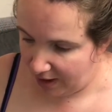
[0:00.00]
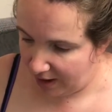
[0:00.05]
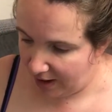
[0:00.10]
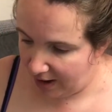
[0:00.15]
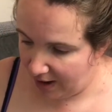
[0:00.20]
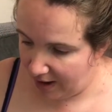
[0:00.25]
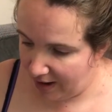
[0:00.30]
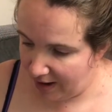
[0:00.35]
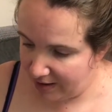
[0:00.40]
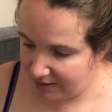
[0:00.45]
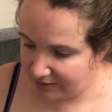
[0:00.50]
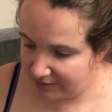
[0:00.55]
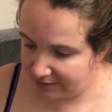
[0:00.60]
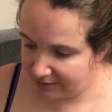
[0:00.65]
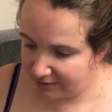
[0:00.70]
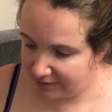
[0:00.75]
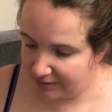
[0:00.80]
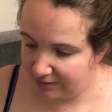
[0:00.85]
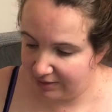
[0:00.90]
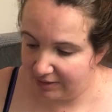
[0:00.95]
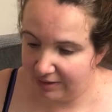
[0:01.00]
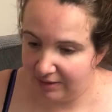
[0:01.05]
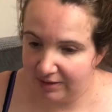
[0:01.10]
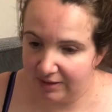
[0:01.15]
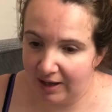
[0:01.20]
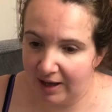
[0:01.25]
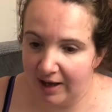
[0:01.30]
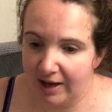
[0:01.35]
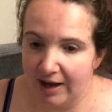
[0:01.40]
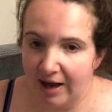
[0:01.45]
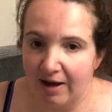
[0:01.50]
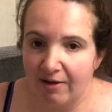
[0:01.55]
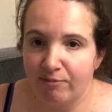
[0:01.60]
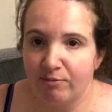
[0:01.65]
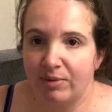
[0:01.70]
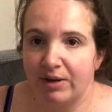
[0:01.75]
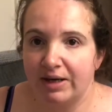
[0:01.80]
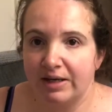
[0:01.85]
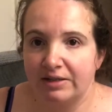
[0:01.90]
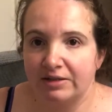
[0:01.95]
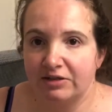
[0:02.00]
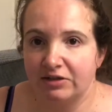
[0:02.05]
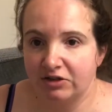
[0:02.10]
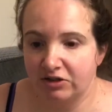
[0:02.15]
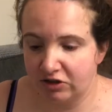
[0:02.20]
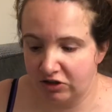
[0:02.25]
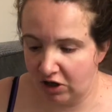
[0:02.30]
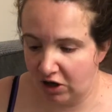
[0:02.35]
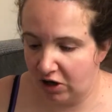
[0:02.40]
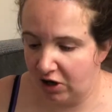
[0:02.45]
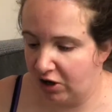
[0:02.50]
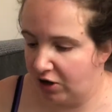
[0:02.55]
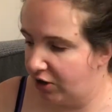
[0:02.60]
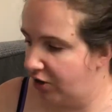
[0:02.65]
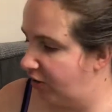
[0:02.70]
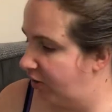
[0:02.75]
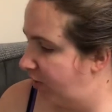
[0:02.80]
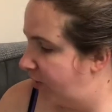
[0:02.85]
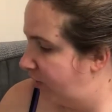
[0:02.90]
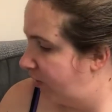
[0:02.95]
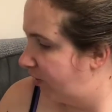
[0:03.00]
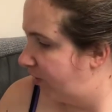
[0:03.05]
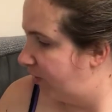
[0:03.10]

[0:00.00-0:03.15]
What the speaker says: And they have been so...